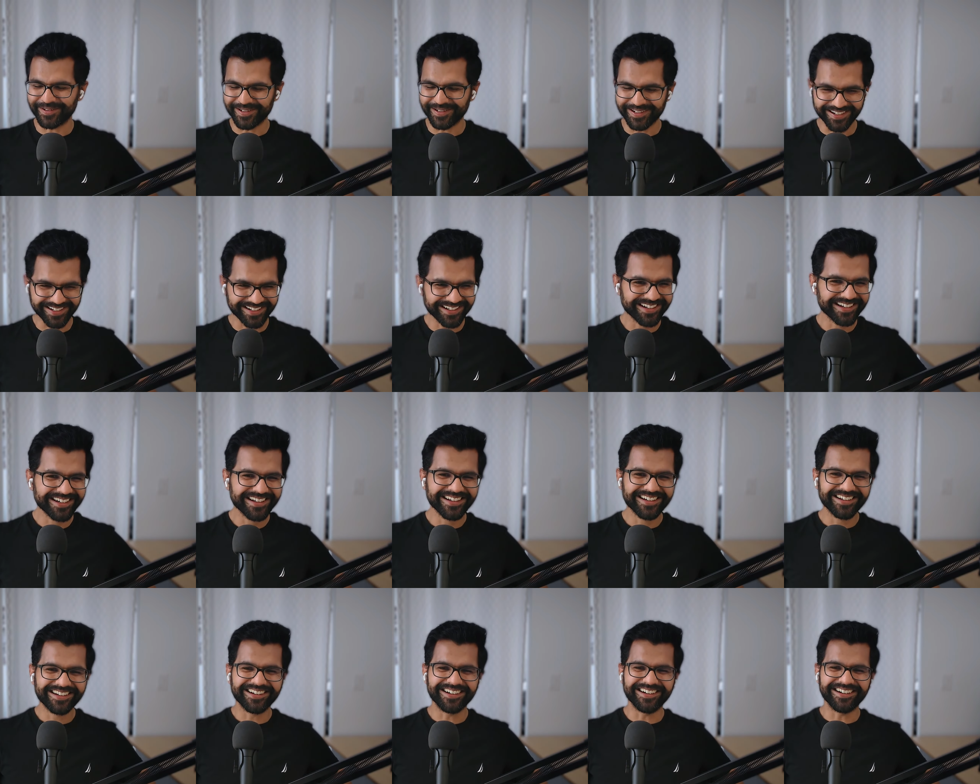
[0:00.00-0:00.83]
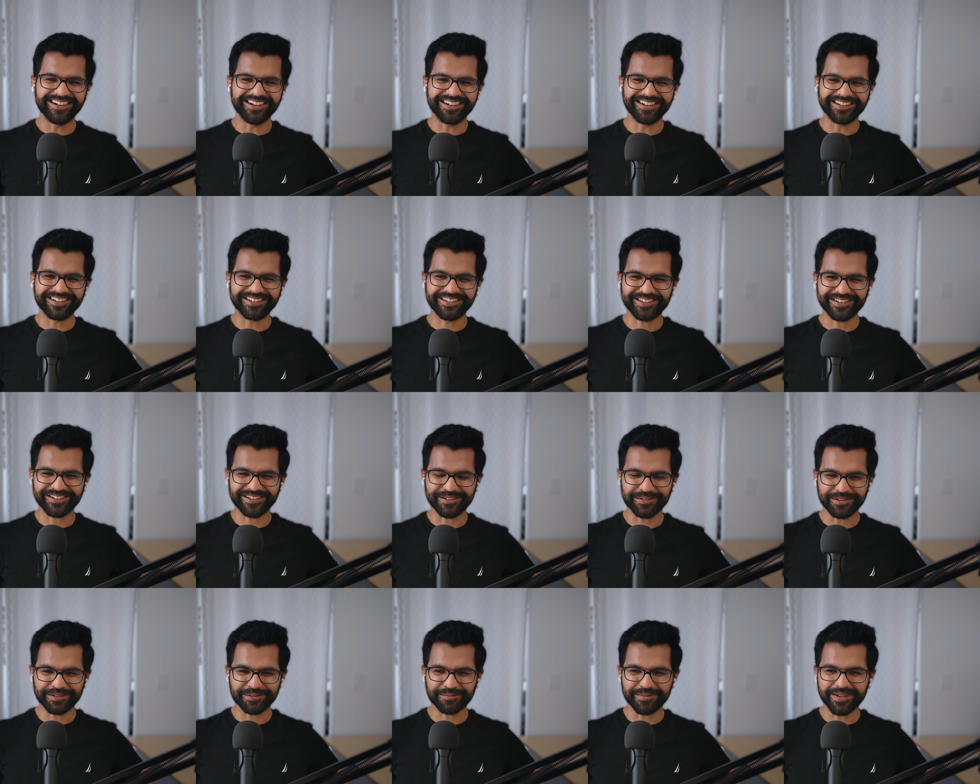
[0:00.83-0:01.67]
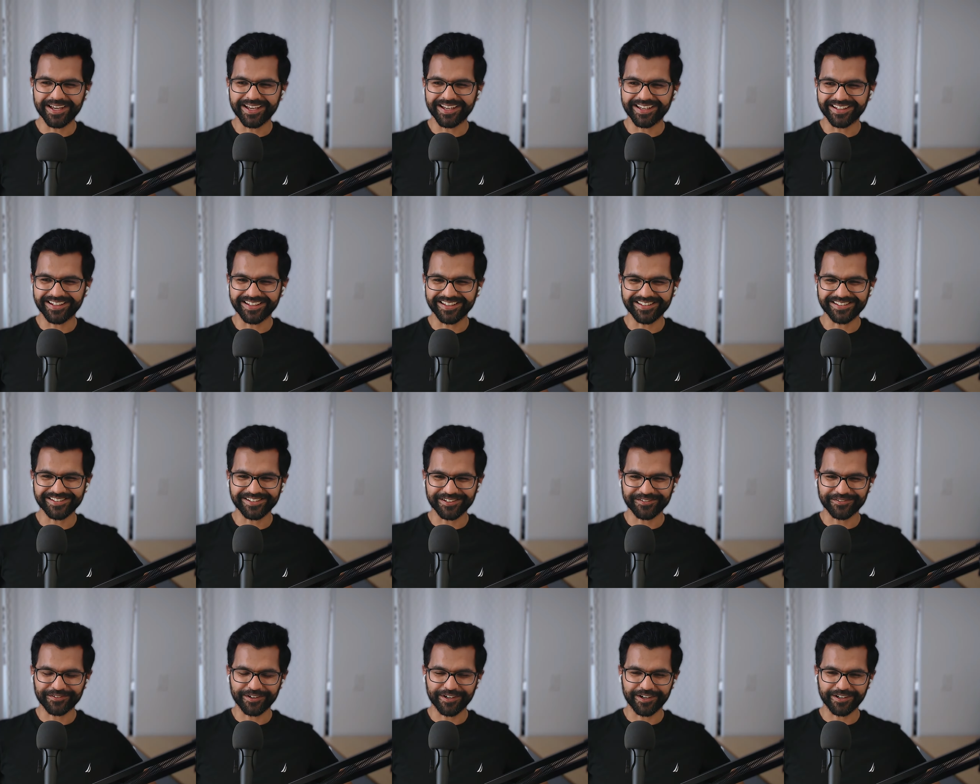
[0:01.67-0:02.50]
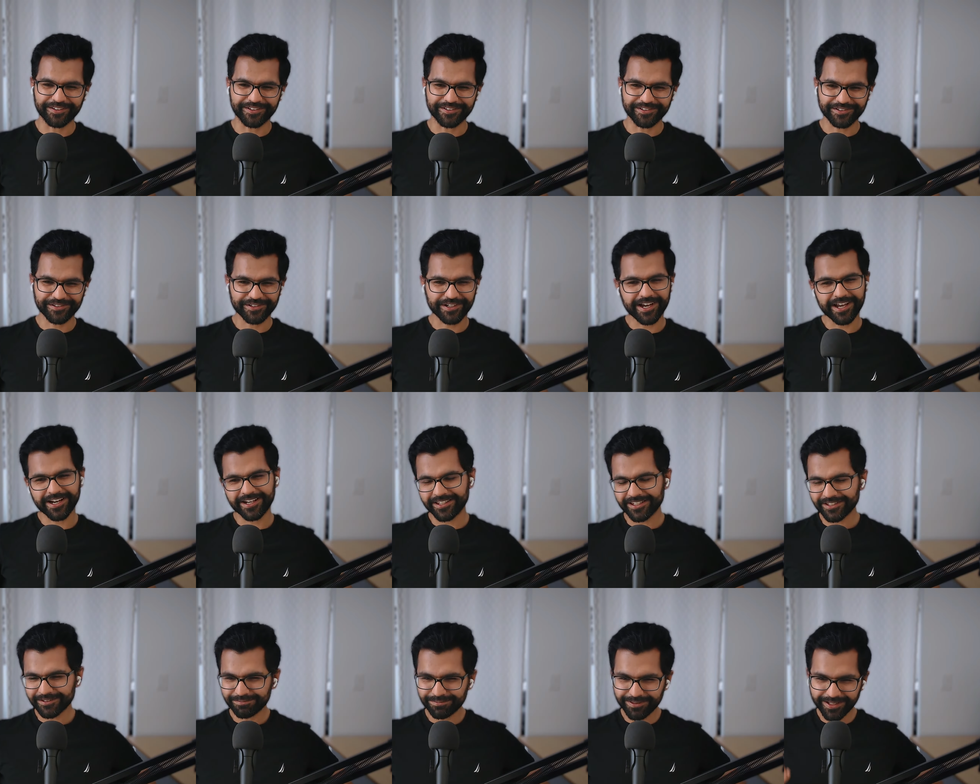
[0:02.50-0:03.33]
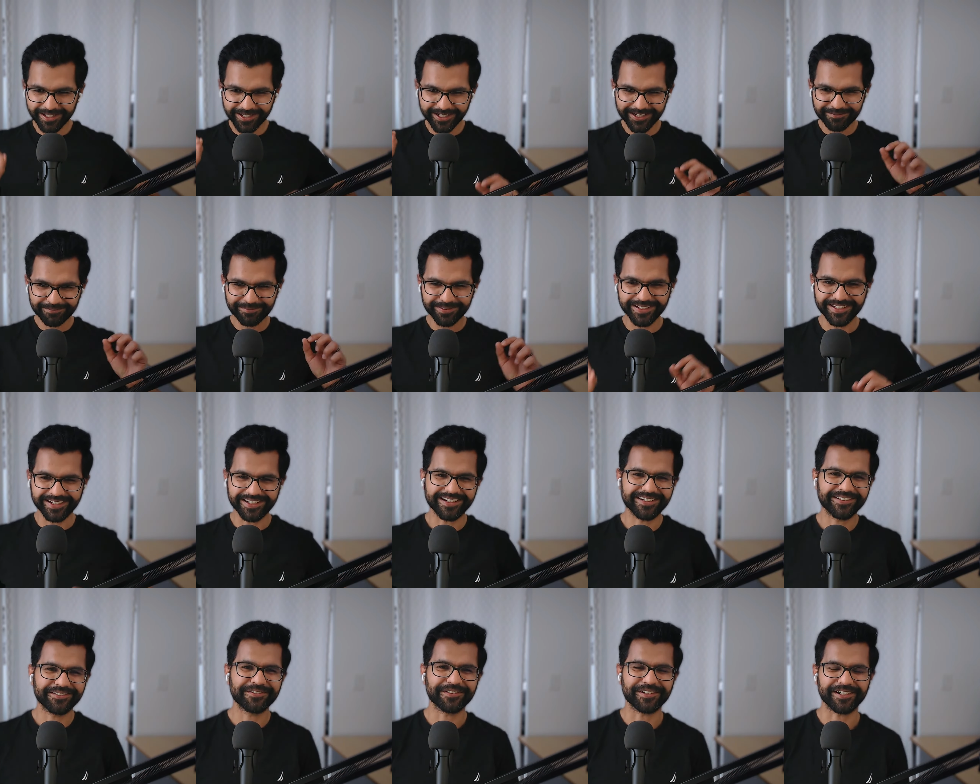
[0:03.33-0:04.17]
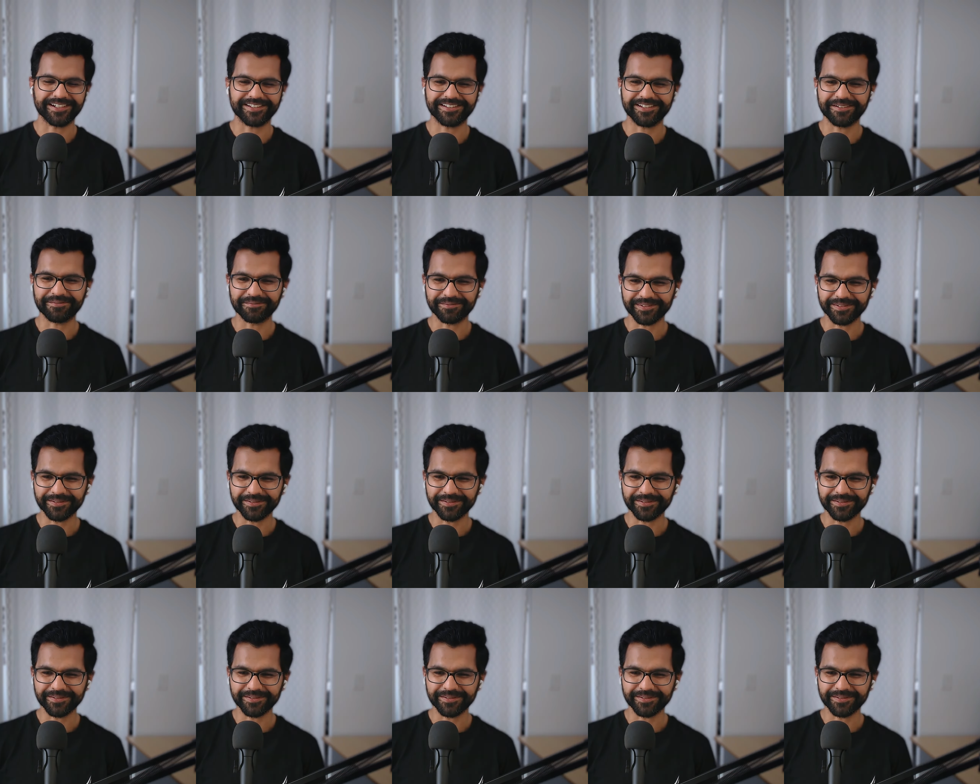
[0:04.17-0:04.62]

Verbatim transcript: word, uh, to, to, to, make it mm-hmm. easier for others to kind of just plug and play, for example.